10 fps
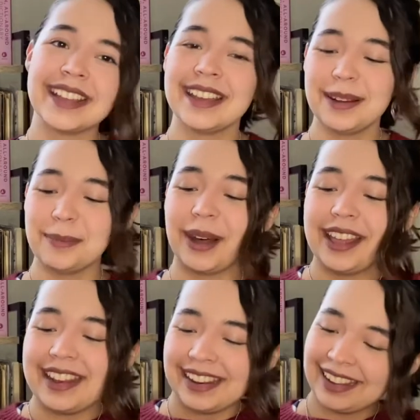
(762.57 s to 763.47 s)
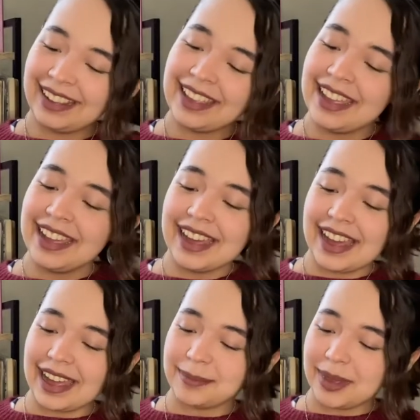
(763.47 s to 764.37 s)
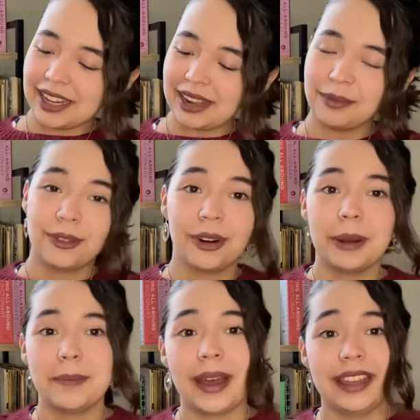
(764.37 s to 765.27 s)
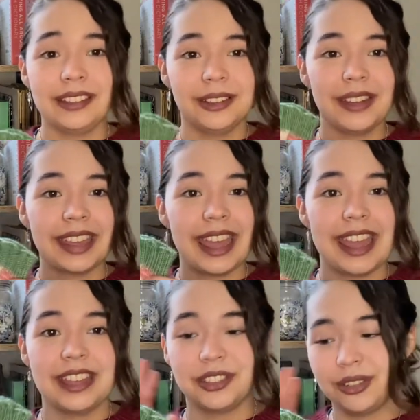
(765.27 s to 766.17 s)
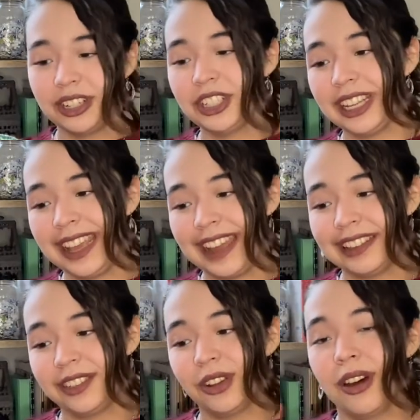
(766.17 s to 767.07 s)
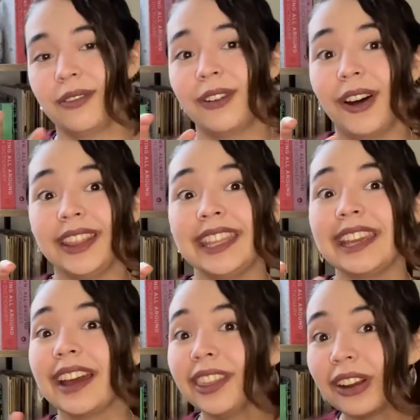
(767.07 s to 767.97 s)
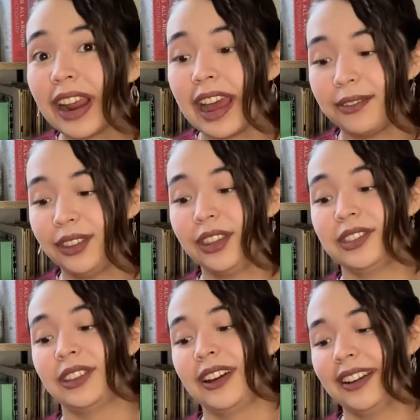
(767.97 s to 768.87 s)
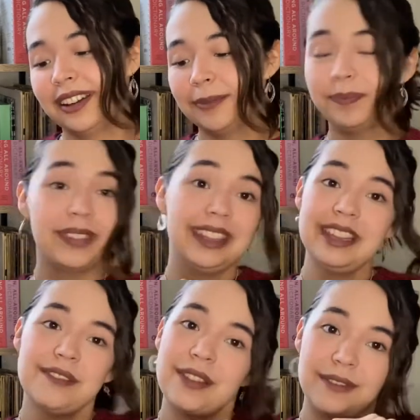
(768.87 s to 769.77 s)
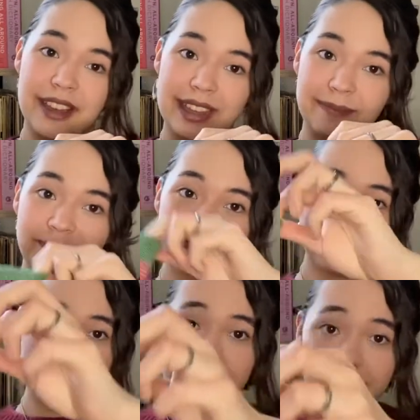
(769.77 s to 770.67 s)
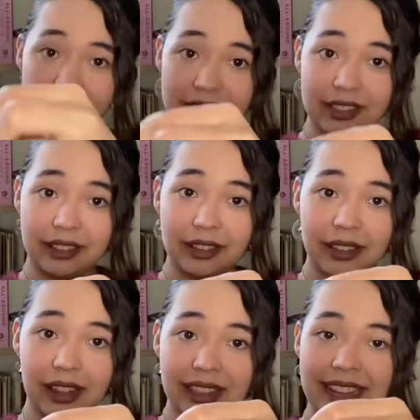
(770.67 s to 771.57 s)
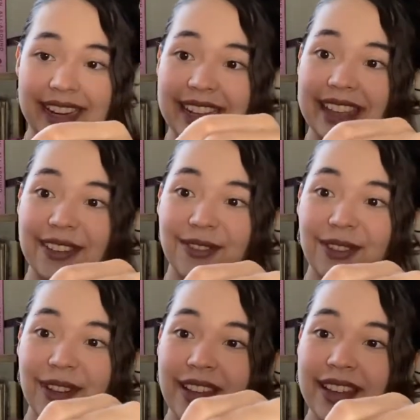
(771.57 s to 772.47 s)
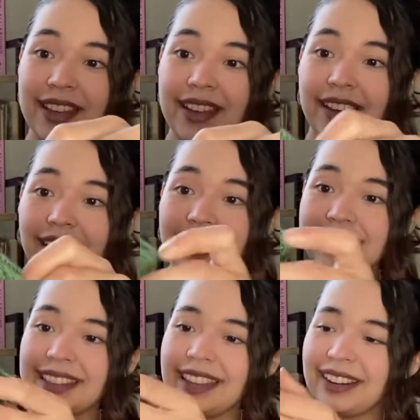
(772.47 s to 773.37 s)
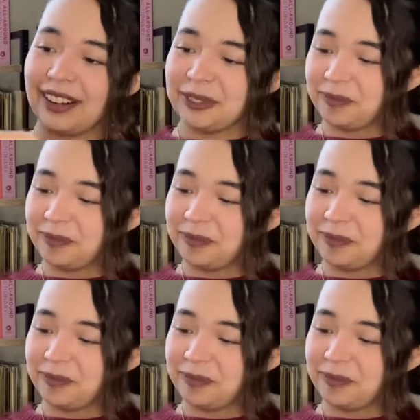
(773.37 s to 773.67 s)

But I made up for it by doing a stretchy cast off on the other half of the sock, and they fit fine. There's still a lot of give on there.